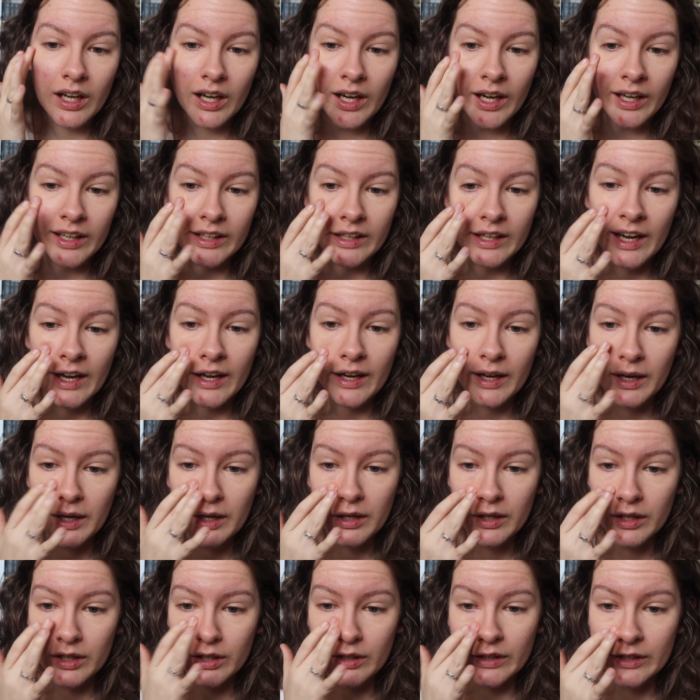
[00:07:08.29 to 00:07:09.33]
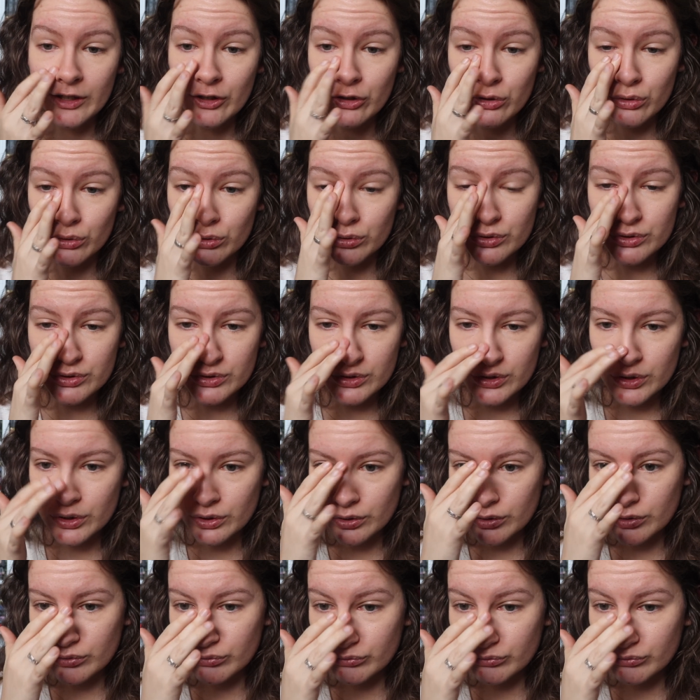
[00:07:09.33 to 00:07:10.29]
I get exhausted